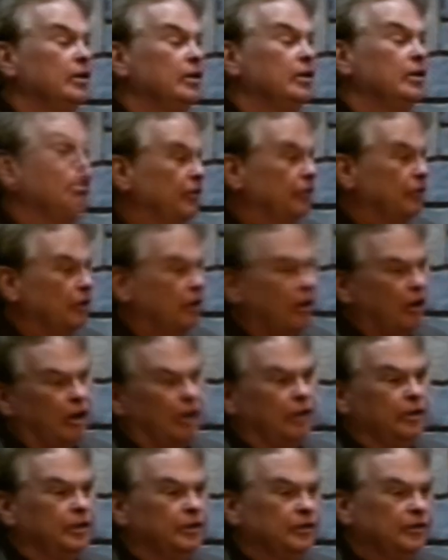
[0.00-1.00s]
But for
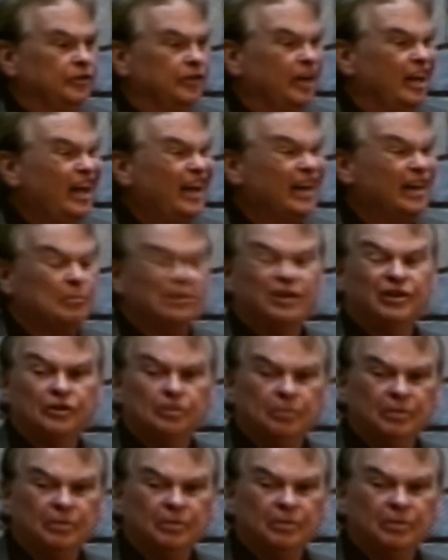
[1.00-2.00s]
all this time, it's
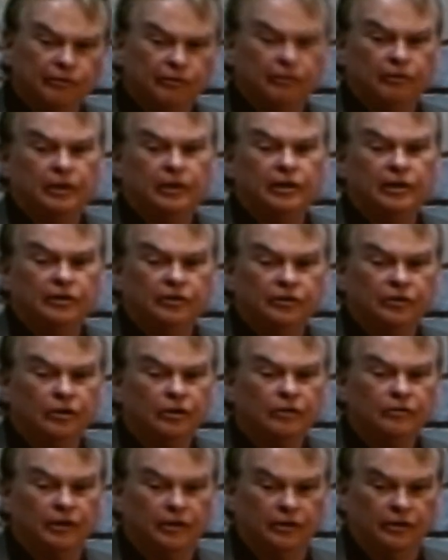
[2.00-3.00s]
been free
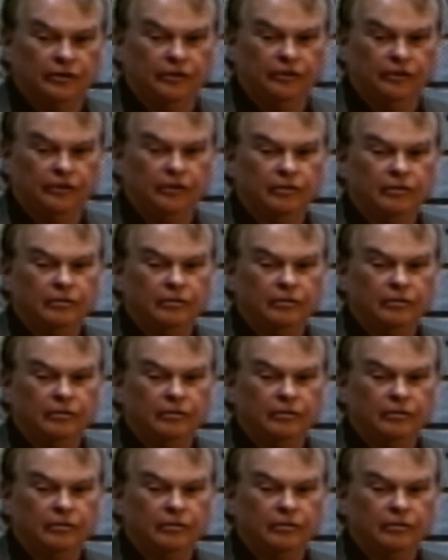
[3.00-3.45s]
service.